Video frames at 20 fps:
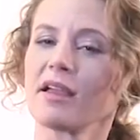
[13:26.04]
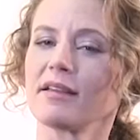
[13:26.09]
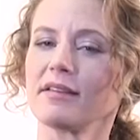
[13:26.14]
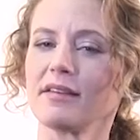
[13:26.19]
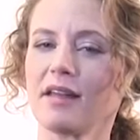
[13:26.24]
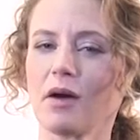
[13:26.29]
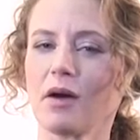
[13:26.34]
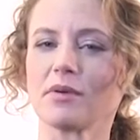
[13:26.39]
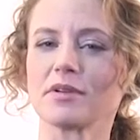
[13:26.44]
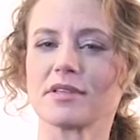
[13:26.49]

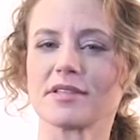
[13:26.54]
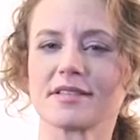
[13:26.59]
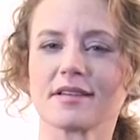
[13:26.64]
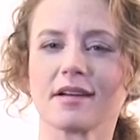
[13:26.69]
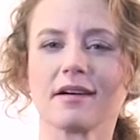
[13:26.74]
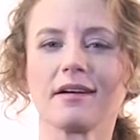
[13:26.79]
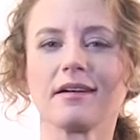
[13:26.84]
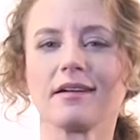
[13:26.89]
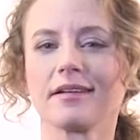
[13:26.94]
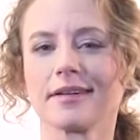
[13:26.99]
now it's
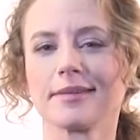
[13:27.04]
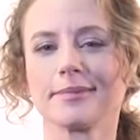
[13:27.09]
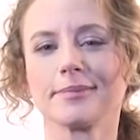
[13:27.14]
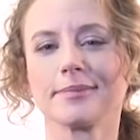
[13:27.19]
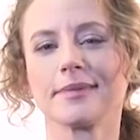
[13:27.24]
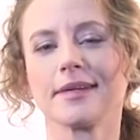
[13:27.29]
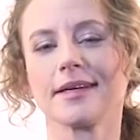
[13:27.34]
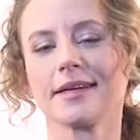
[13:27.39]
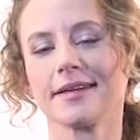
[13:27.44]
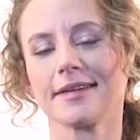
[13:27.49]
time
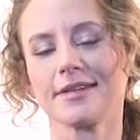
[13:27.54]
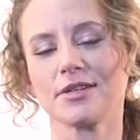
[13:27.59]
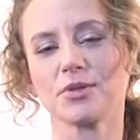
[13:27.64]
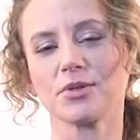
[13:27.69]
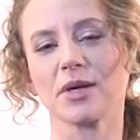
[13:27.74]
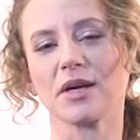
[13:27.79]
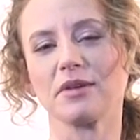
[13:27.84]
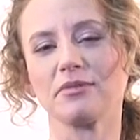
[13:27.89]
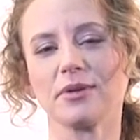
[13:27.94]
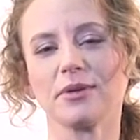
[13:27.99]
to
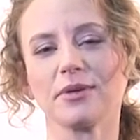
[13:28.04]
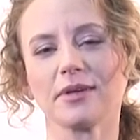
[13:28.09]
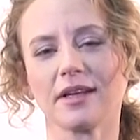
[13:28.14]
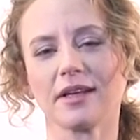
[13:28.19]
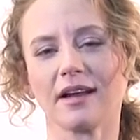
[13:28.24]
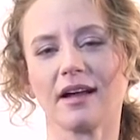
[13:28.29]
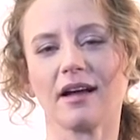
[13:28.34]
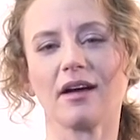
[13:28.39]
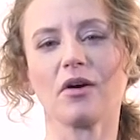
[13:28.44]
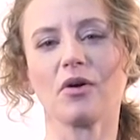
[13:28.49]
have a look at
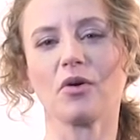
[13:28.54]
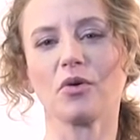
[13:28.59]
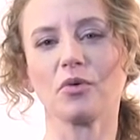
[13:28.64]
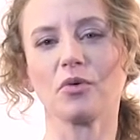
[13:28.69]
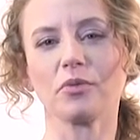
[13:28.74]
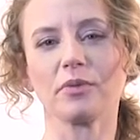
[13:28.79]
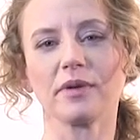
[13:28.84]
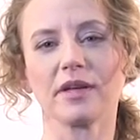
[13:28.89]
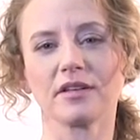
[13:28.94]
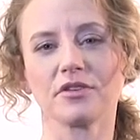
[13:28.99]
how
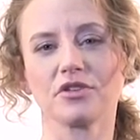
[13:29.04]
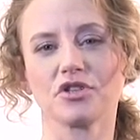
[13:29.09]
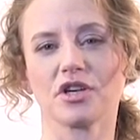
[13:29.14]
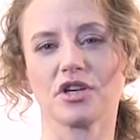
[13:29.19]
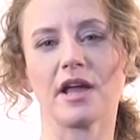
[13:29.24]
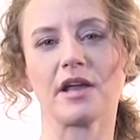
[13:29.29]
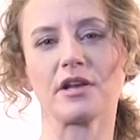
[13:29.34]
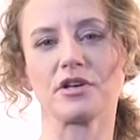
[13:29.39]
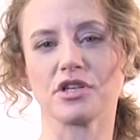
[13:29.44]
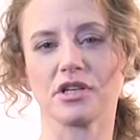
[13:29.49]
we can
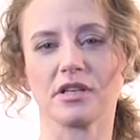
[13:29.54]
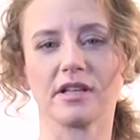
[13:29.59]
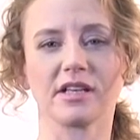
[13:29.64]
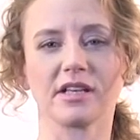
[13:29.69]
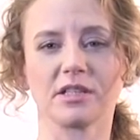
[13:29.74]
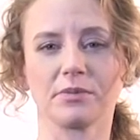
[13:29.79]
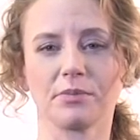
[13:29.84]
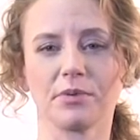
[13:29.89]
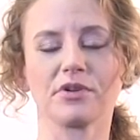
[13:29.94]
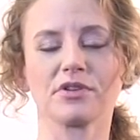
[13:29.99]
change the
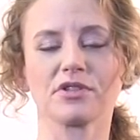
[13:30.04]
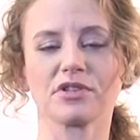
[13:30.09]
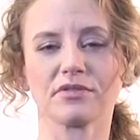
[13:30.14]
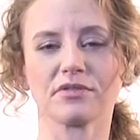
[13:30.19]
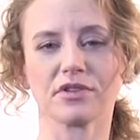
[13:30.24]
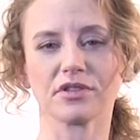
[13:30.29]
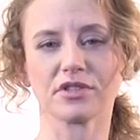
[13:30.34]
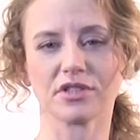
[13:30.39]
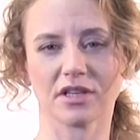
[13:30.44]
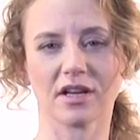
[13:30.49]
experience of
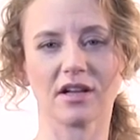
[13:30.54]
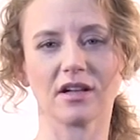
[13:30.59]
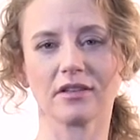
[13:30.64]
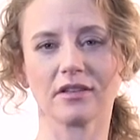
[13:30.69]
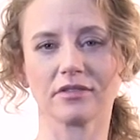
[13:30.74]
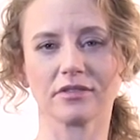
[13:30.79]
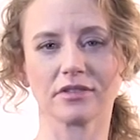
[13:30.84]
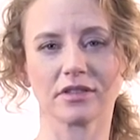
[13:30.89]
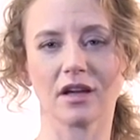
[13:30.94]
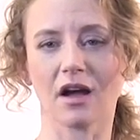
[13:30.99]

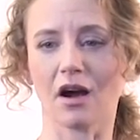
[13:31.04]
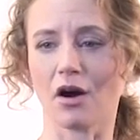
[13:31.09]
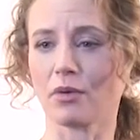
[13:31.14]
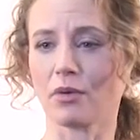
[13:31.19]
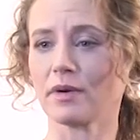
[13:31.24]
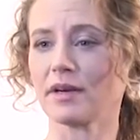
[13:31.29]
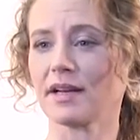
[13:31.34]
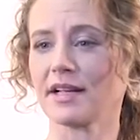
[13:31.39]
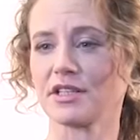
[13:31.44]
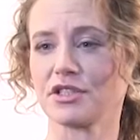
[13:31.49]
ourselves, our
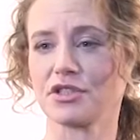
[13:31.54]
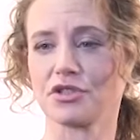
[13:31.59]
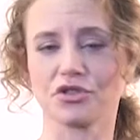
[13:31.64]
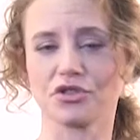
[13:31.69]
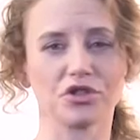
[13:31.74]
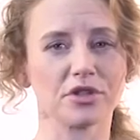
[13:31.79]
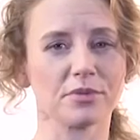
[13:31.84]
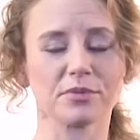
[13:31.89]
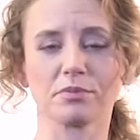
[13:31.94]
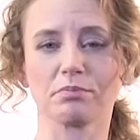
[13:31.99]

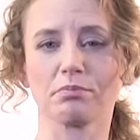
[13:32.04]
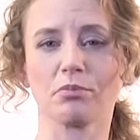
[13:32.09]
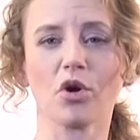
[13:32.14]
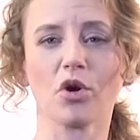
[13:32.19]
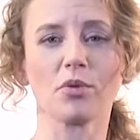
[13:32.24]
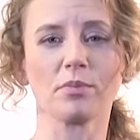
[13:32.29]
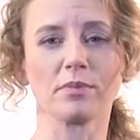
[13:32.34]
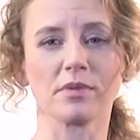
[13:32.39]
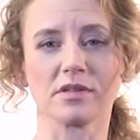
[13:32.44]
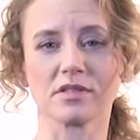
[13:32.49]
relationships,
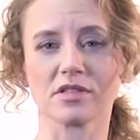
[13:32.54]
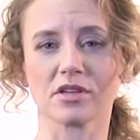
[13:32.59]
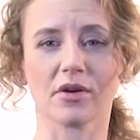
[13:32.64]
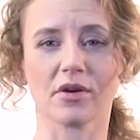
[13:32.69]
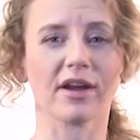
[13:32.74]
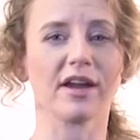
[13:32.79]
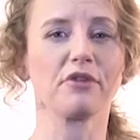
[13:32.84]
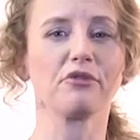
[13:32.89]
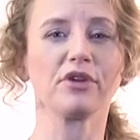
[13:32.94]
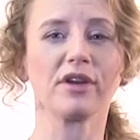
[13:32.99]
moments, our
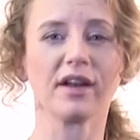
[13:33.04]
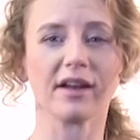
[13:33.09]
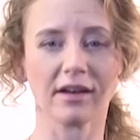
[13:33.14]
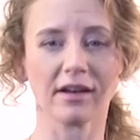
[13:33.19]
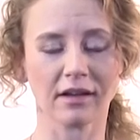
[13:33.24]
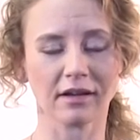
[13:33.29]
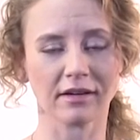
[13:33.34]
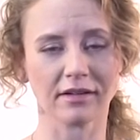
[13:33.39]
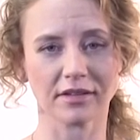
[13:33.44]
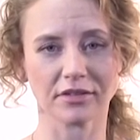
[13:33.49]
everyday
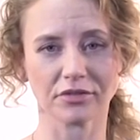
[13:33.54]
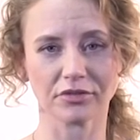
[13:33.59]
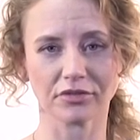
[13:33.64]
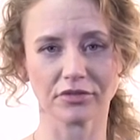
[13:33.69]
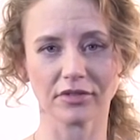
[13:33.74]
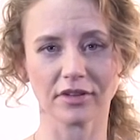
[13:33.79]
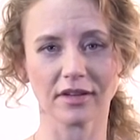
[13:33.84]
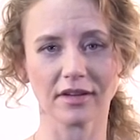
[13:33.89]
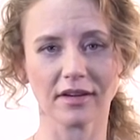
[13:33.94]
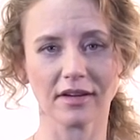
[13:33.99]
life
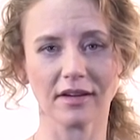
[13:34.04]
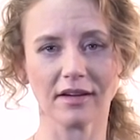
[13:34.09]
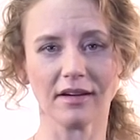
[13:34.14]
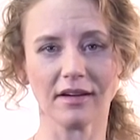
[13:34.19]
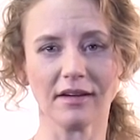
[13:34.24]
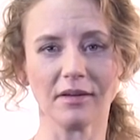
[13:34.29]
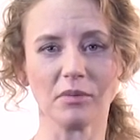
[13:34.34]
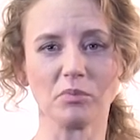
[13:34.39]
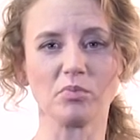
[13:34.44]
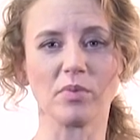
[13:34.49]

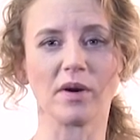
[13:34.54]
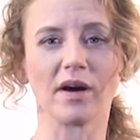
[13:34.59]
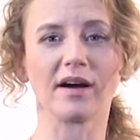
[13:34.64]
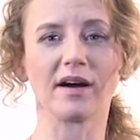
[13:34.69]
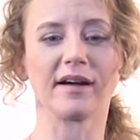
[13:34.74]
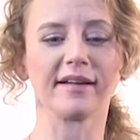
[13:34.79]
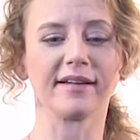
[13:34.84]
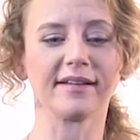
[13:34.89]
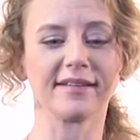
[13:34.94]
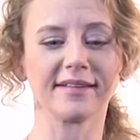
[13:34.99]

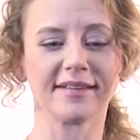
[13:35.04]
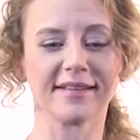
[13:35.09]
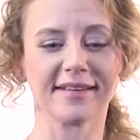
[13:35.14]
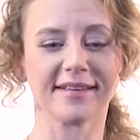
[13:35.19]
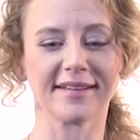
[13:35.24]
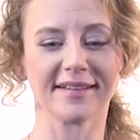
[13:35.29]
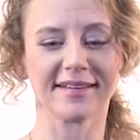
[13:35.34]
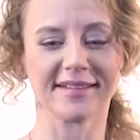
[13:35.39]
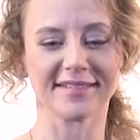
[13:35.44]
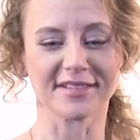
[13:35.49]
by
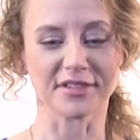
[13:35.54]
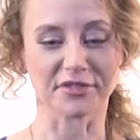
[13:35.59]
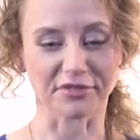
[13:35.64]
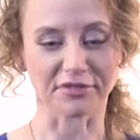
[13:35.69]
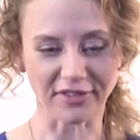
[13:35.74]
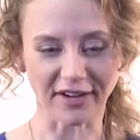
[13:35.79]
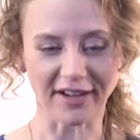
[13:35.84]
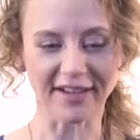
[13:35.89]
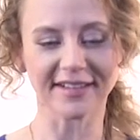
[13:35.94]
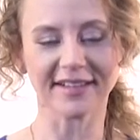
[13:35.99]

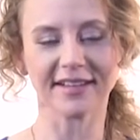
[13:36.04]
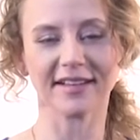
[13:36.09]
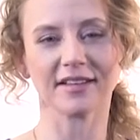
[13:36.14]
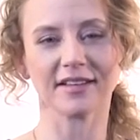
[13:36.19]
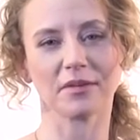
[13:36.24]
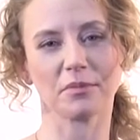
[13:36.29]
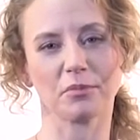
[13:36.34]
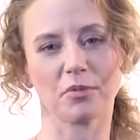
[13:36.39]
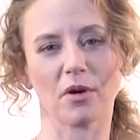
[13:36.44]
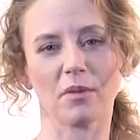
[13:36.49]
defining
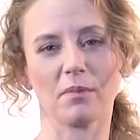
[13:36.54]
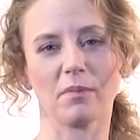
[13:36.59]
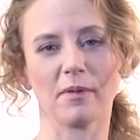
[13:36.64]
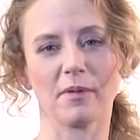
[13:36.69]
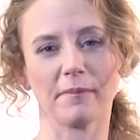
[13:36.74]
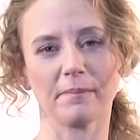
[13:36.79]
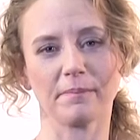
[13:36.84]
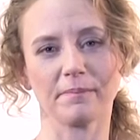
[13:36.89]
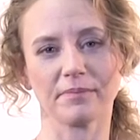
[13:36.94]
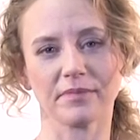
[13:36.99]
the
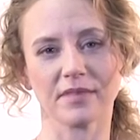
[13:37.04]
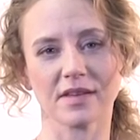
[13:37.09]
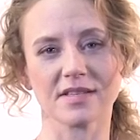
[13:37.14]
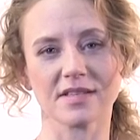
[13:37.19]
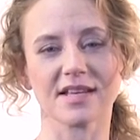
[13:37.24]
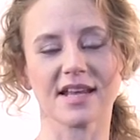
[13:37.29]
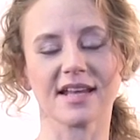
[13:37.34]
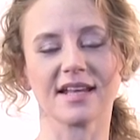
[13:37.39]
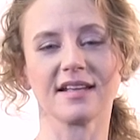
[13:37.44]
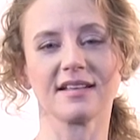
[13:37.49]
problem,
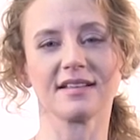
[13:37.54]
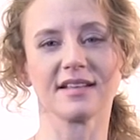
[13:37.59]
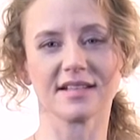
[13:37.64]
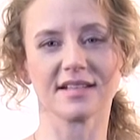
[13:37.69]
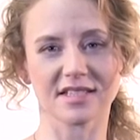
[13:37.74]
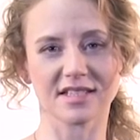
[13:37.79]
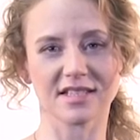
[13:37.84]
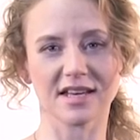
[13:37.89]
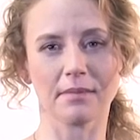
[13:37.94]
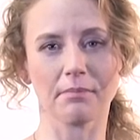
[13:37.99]
taking that
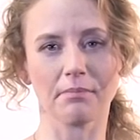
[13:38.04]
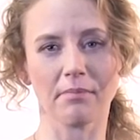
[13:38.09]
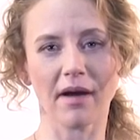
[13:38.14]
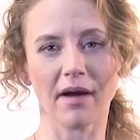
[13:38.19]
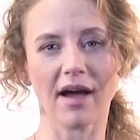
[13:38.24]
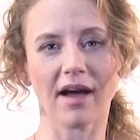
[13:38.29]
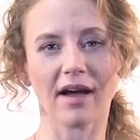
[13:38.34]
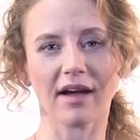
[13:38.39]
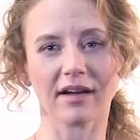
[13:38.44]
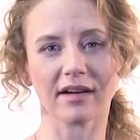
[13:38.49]
step
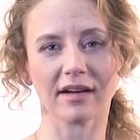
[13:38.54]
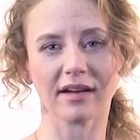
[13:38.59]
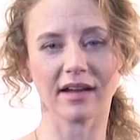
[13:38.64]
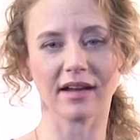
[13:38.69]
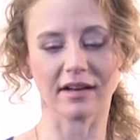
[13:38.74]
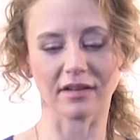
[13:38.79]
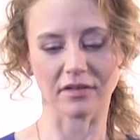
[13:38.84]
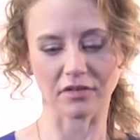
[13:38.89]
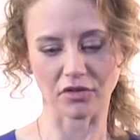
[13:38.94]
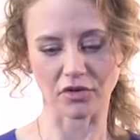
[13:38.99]
back
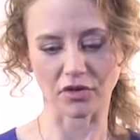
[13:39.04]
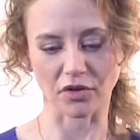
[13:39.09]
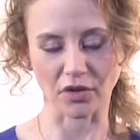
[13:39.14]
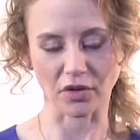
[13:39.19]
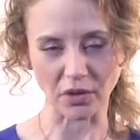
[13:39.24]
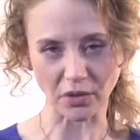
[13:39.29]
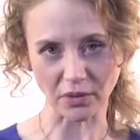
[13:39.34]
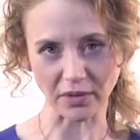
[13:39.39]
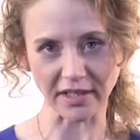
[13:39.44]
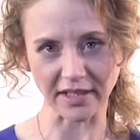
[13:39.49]
and
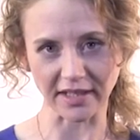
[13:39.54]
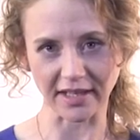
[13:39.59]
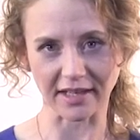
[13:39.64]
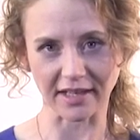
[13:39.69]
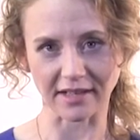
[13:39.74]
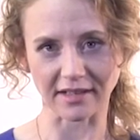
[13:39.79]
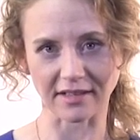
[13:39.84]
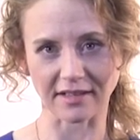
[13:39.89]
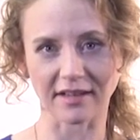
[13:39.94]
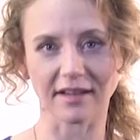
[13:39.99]
looking at
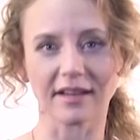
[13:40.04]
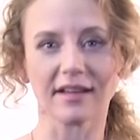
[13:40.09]
it